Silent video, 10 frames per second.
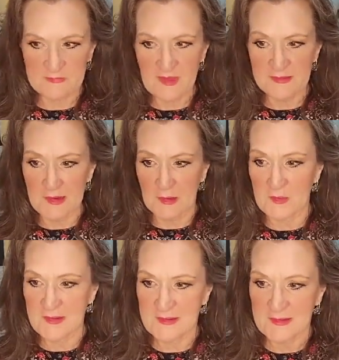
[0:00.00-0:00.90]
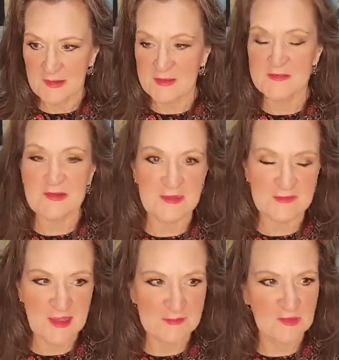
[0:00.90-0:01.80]
Now, I'll give you an
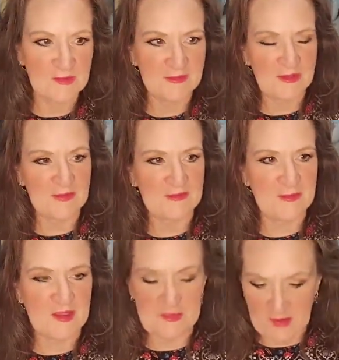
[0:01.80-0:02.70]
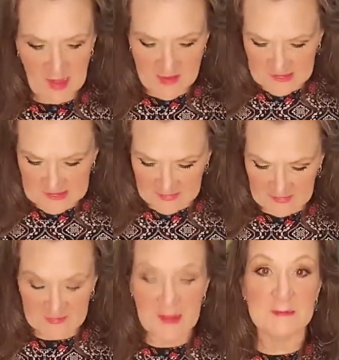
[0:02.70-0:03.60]
example as long as I'm thinking about it. I haven't done
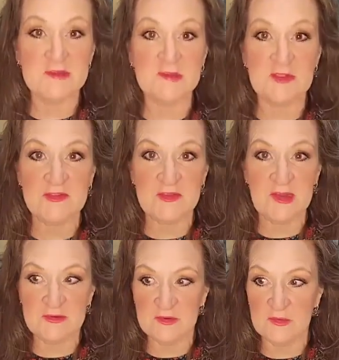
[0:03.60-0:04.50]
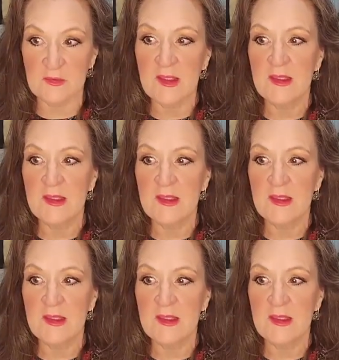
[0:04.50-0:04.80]
this yet. I'm going to do this today too.